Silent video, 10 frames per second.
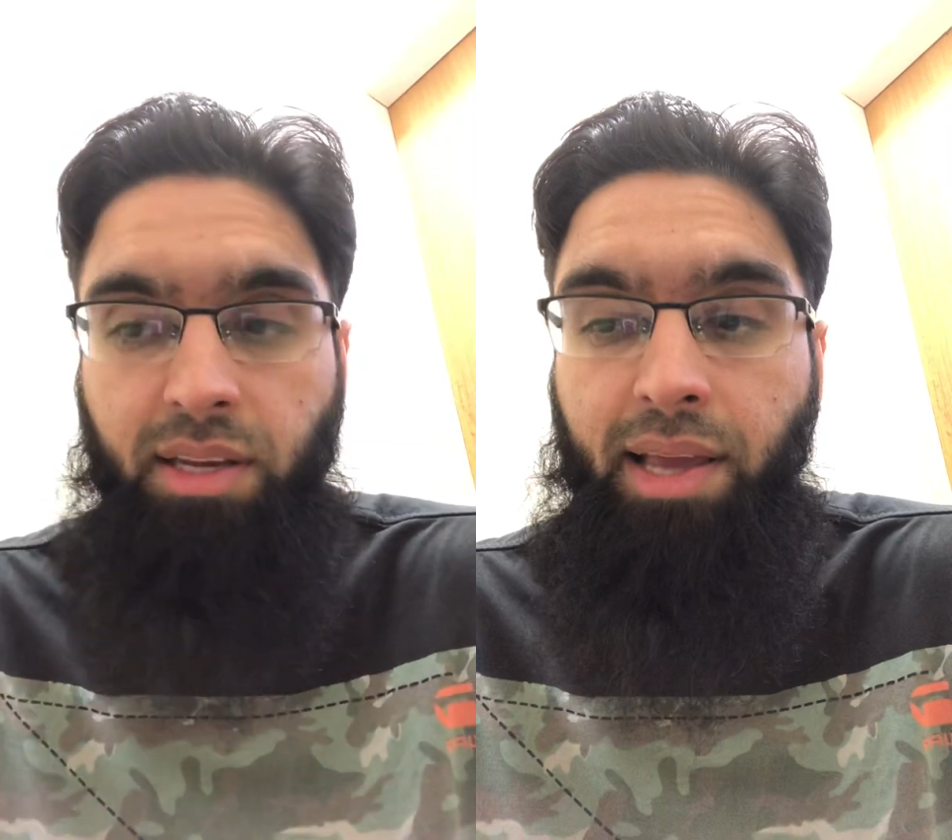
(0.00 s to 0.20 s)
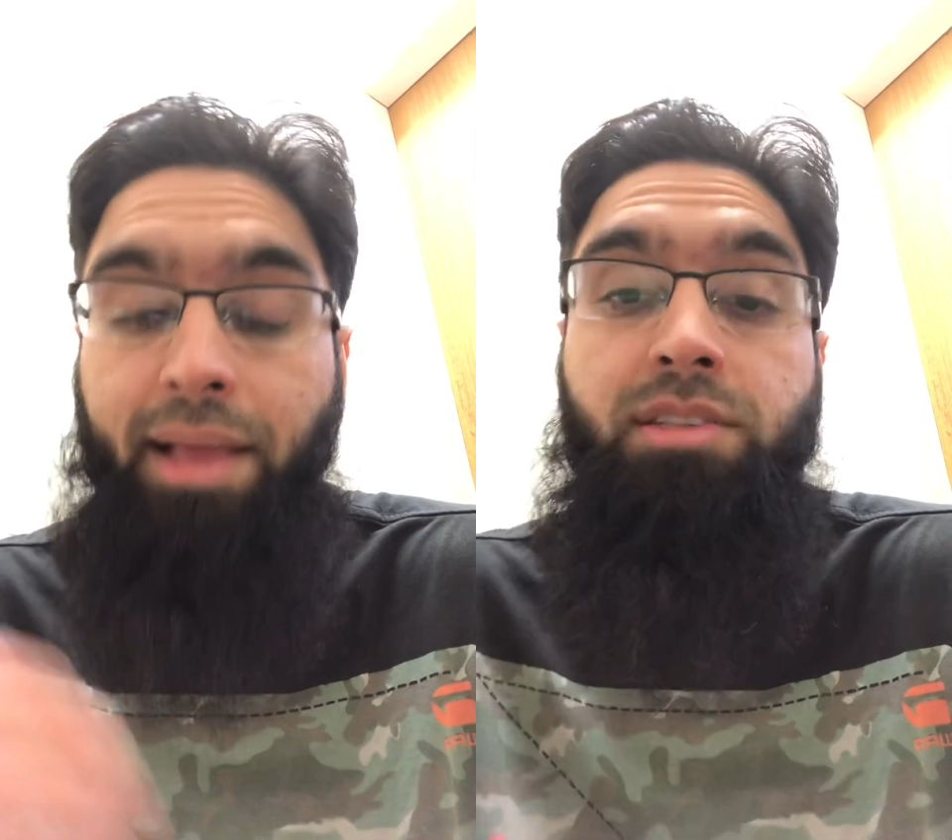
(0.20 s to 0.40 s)

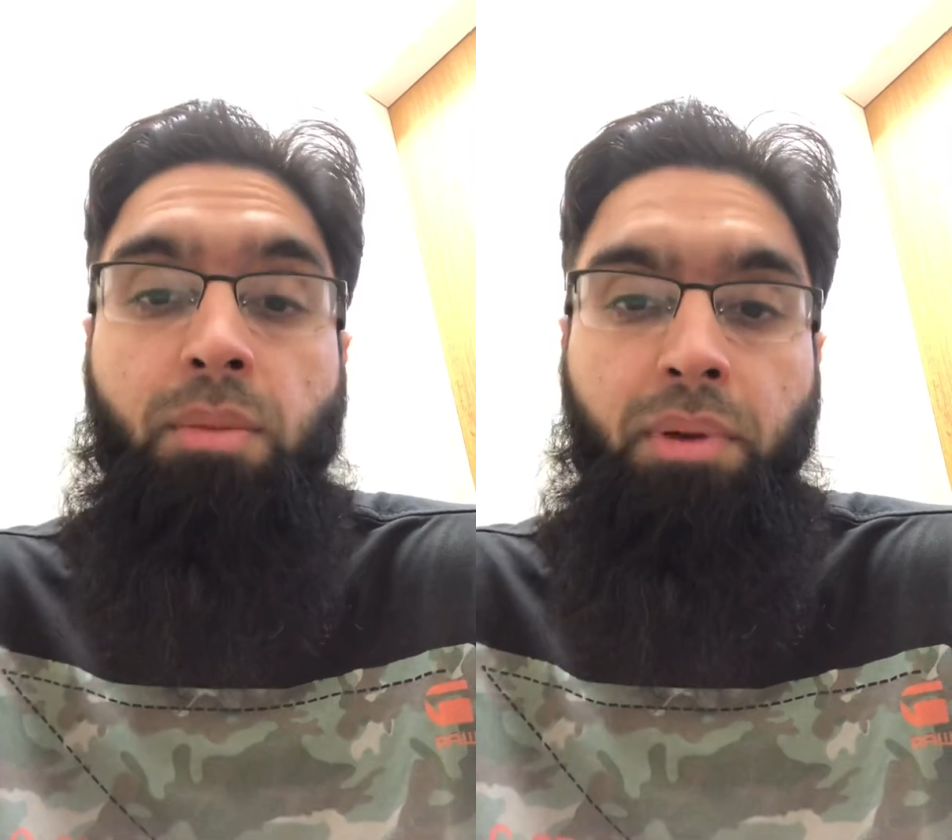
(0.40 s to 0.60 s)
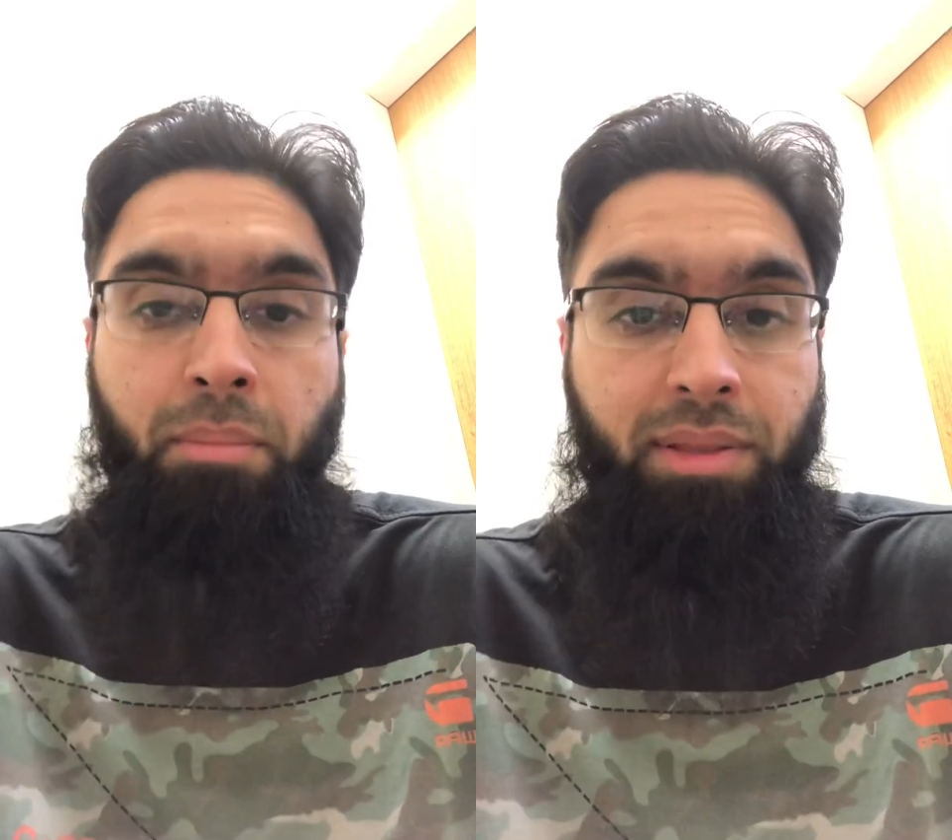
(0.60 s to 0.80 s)
and he ends
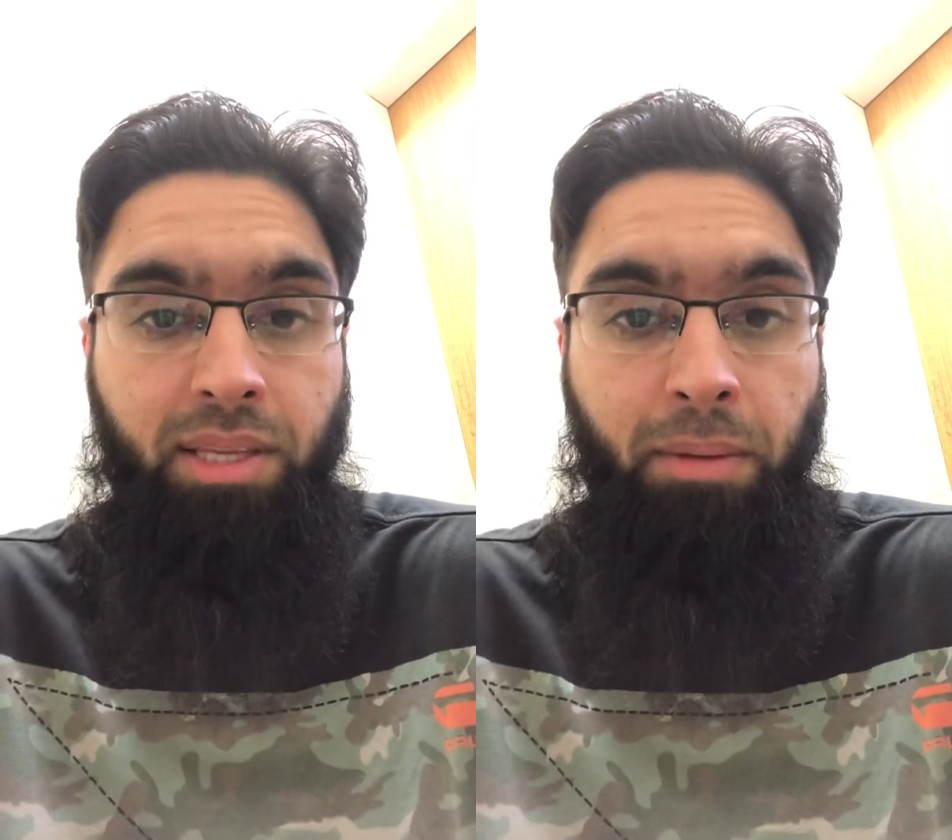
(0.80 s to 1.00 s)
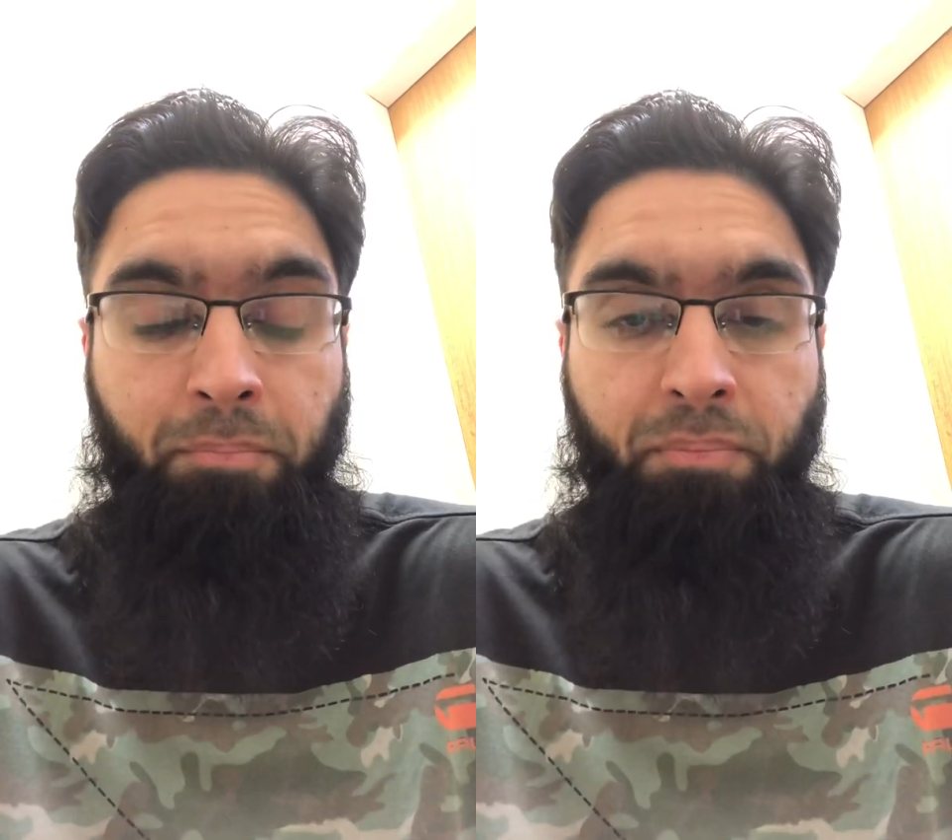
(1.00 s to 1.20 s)
up in
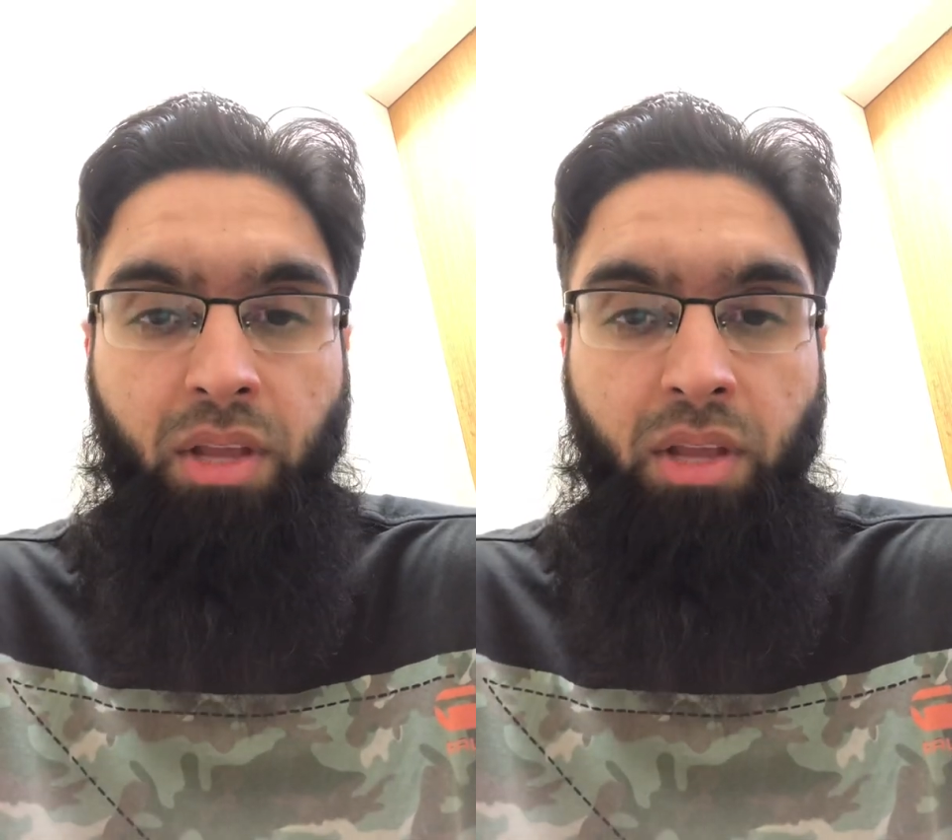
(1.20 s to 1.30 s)
Madian.